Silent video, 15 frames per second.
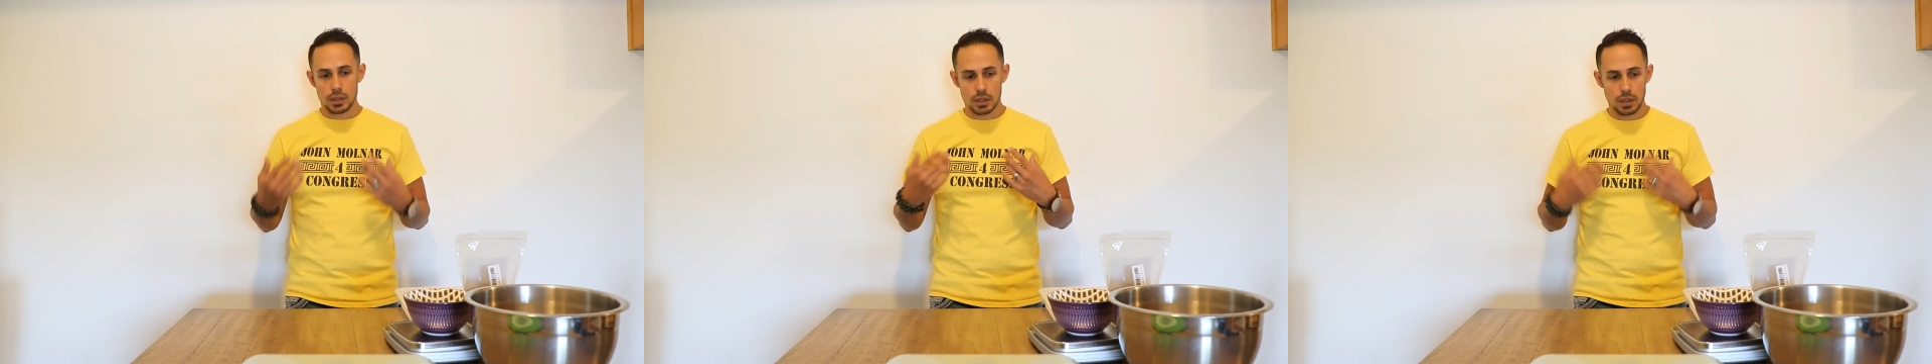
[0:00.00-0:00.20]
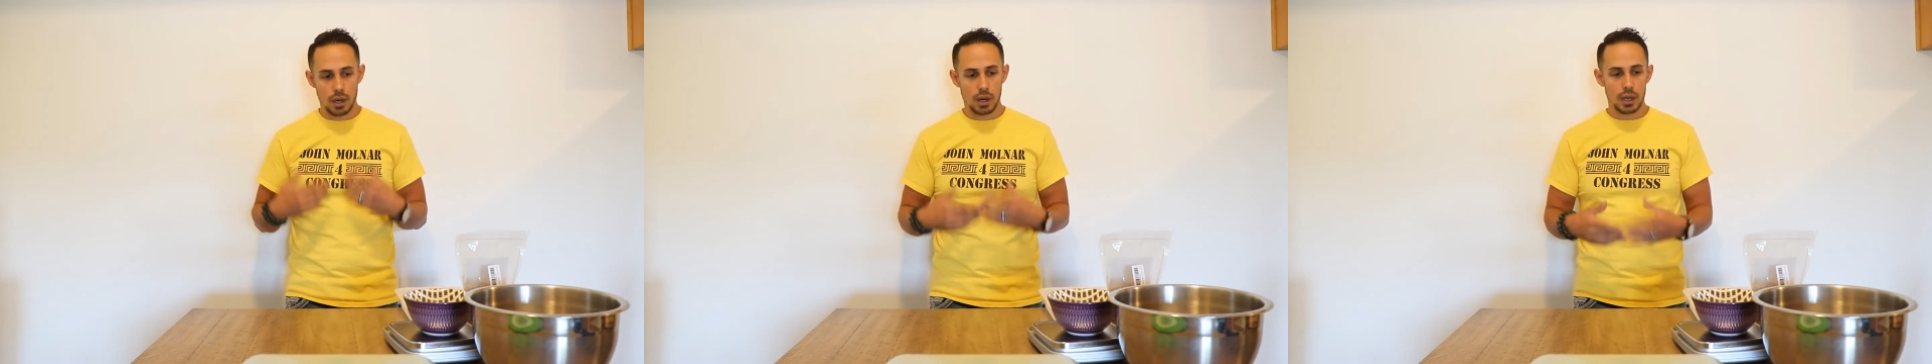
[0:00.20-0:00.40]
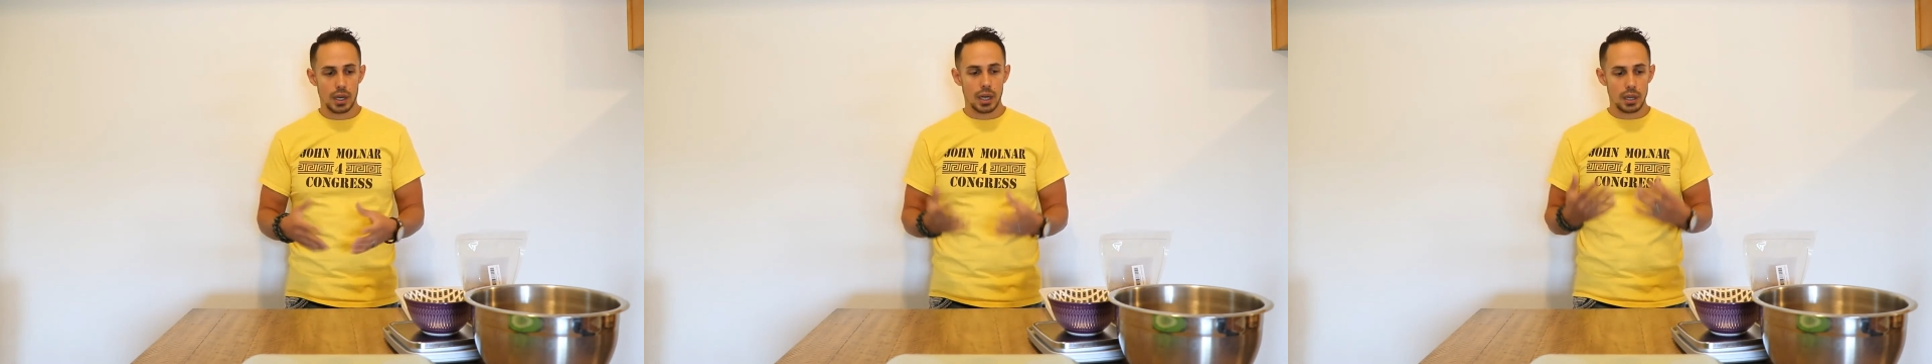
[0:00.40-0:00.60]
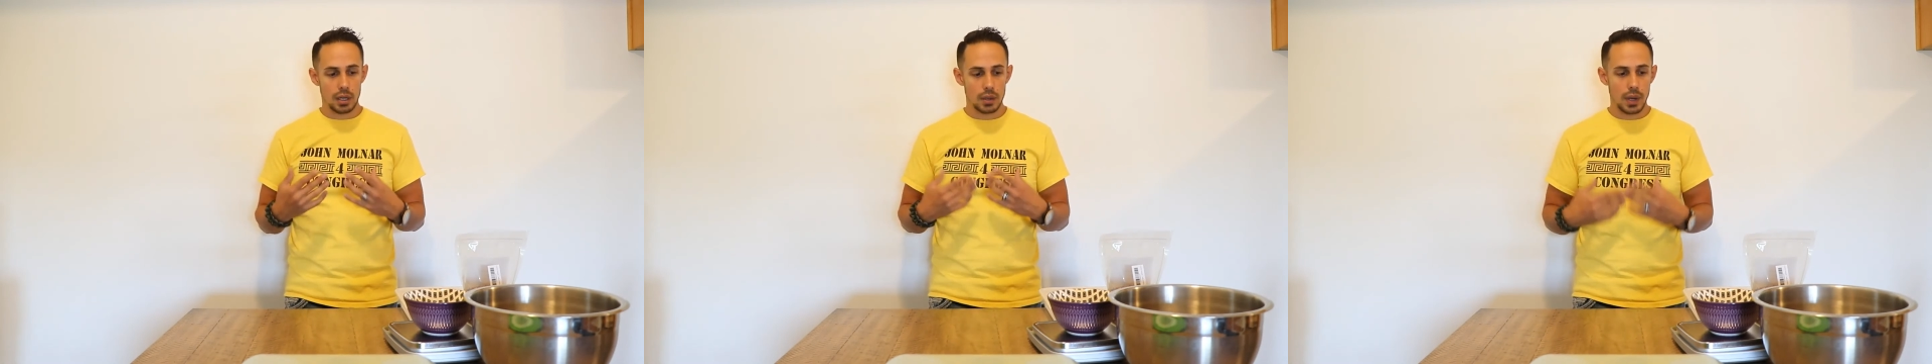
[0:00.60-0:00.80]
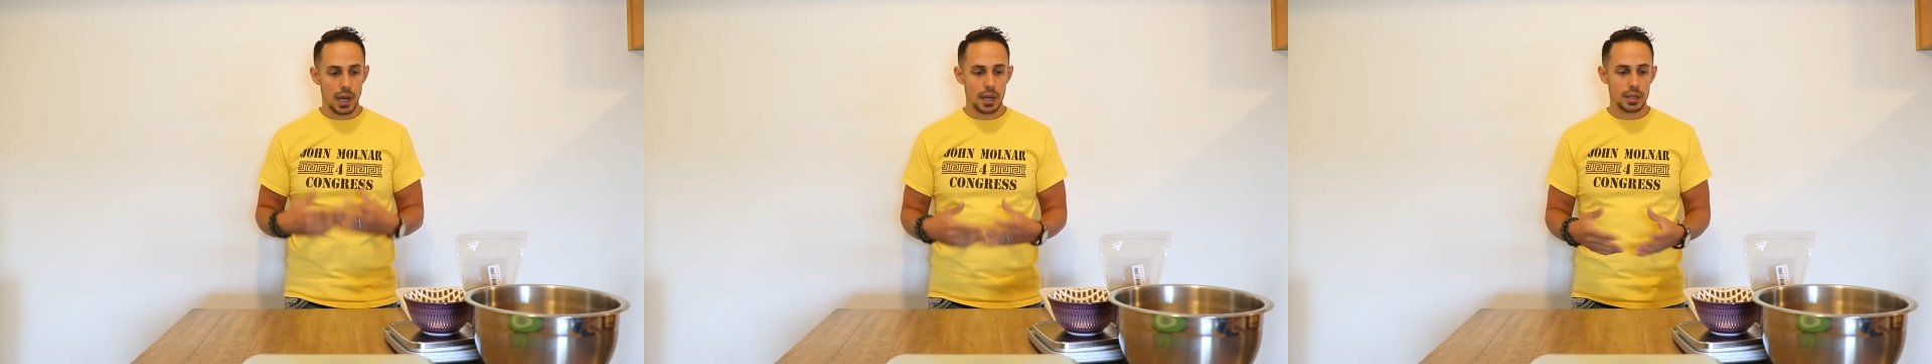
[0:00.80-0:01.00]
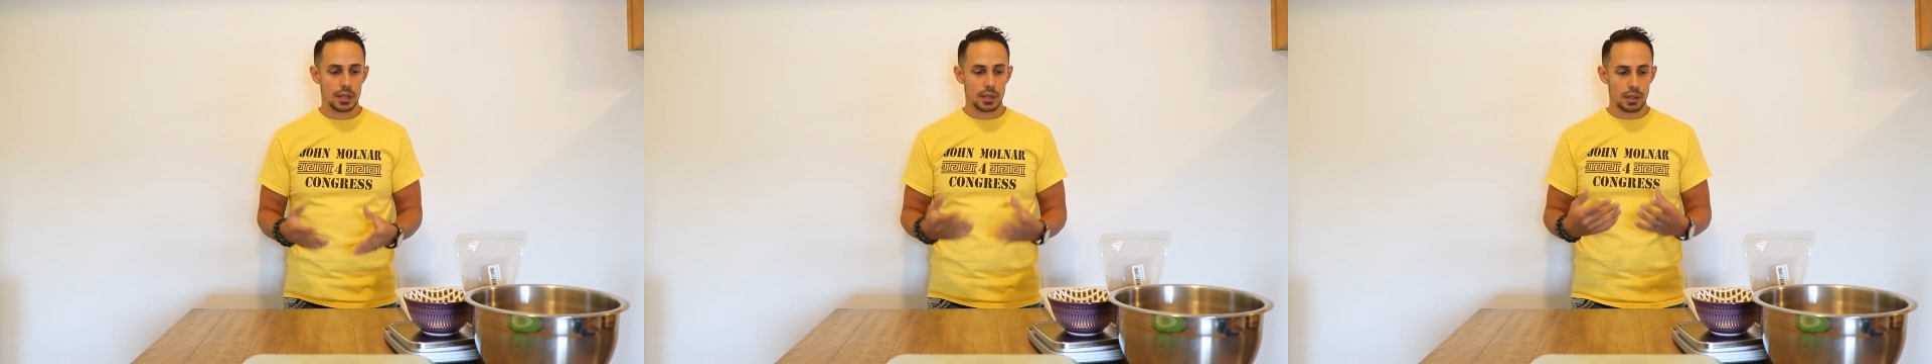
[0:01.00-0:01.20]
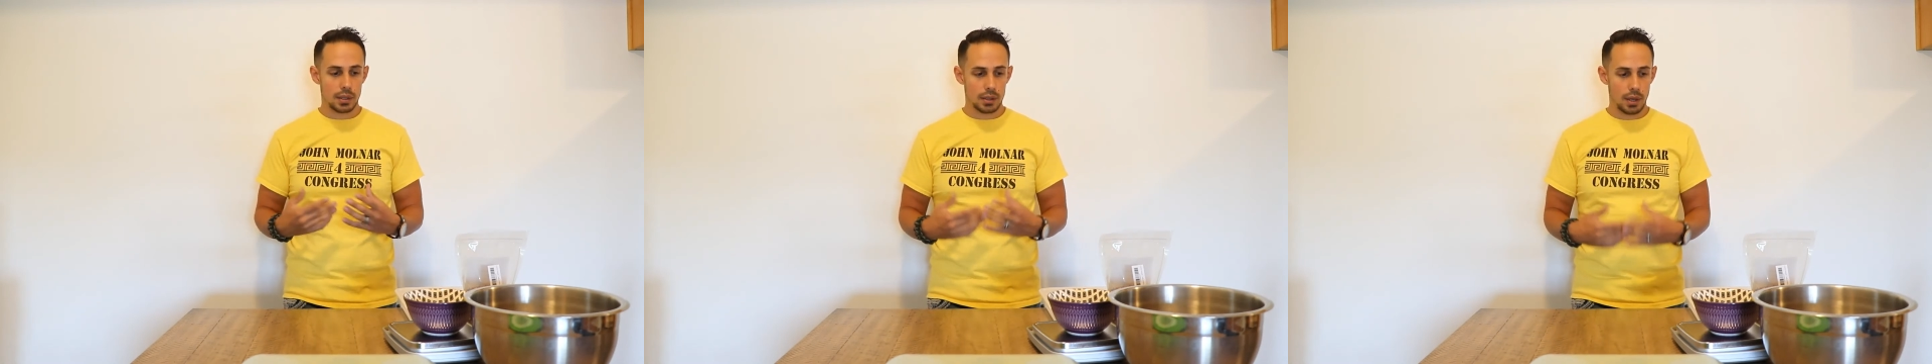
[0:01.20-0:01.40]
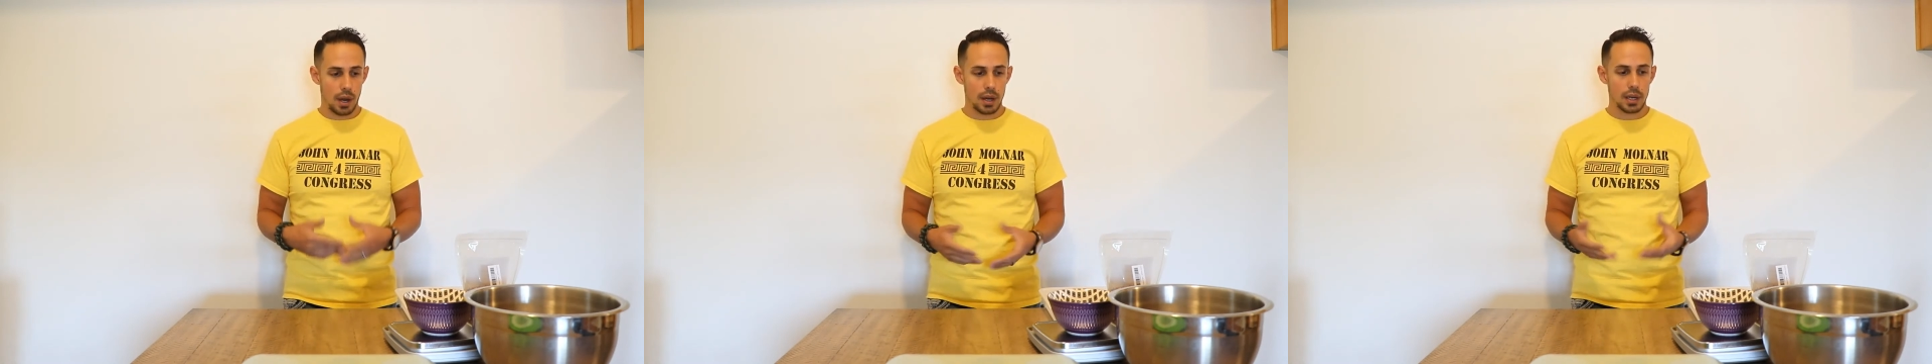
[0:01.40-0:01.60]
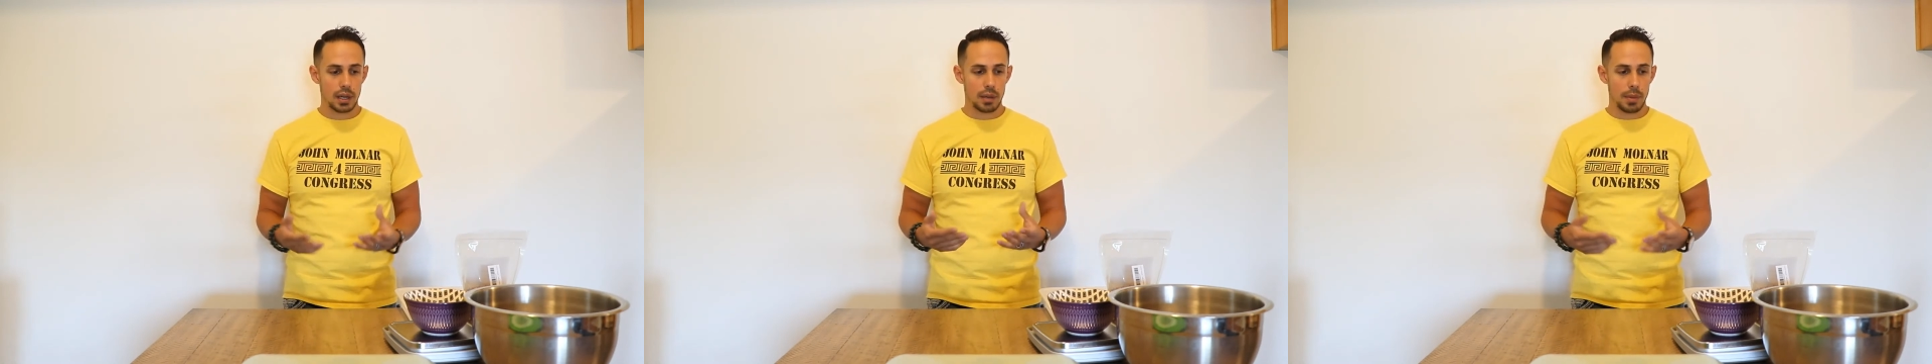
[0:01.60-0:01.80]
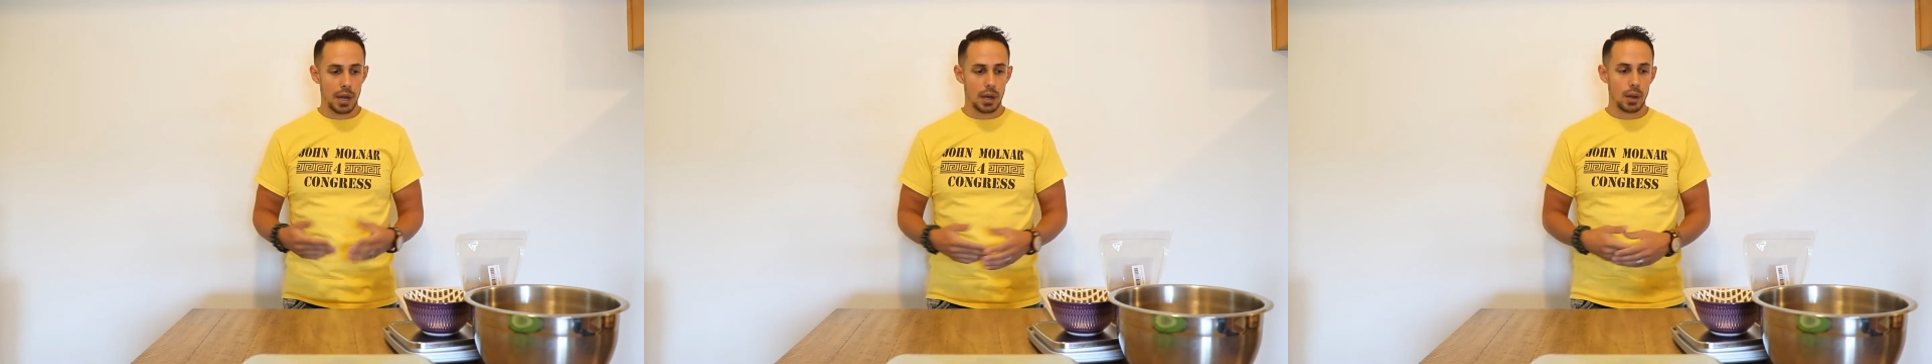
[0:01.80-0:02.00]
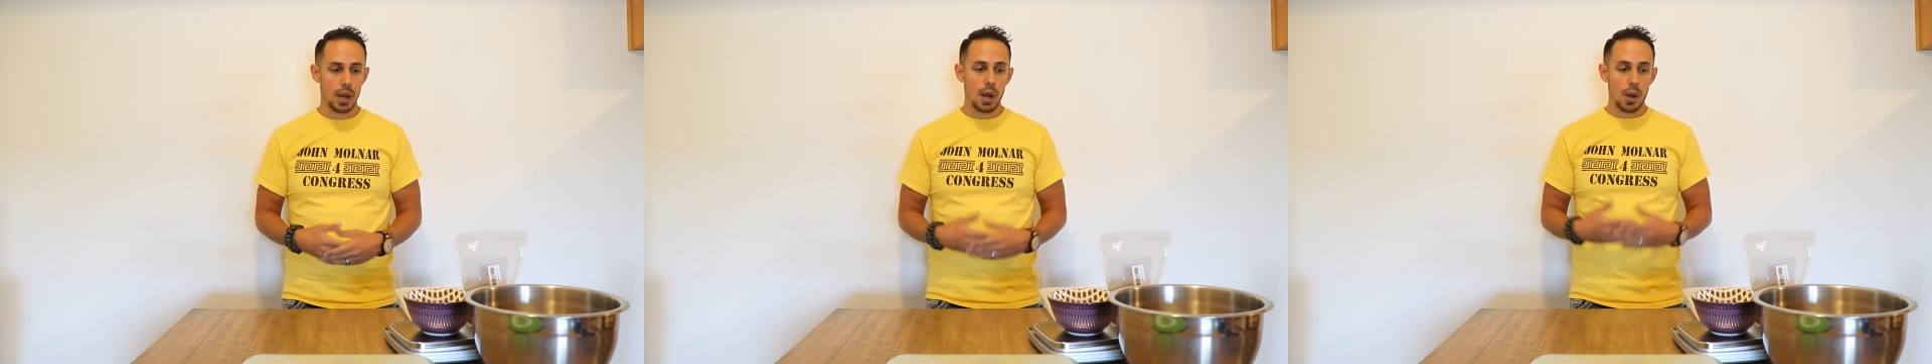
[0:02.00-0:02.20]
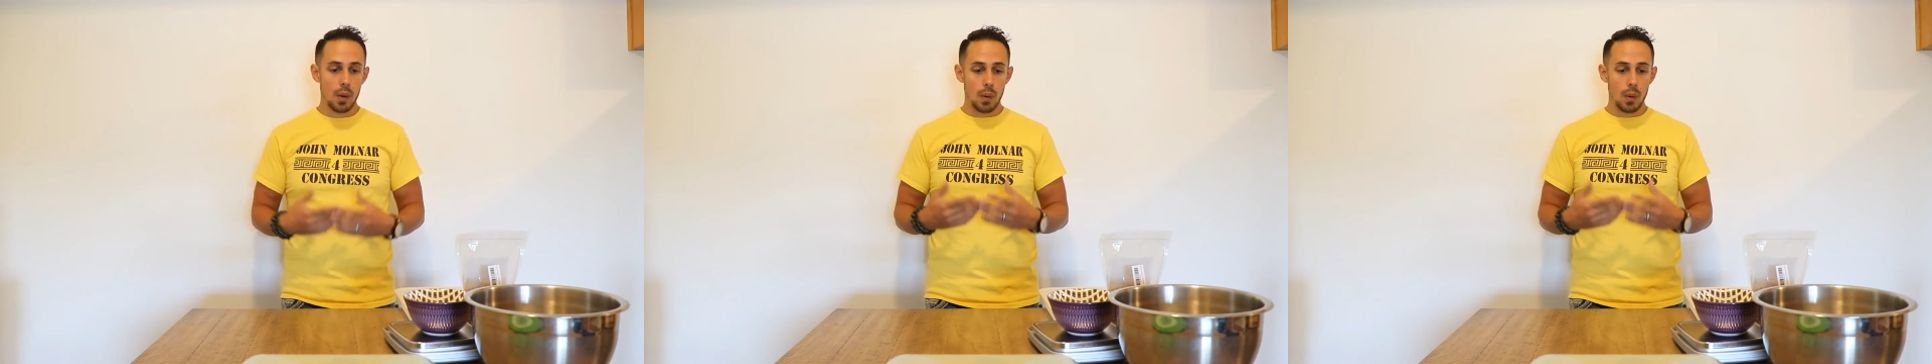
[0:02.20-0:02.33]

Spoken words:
start getting you guys talking about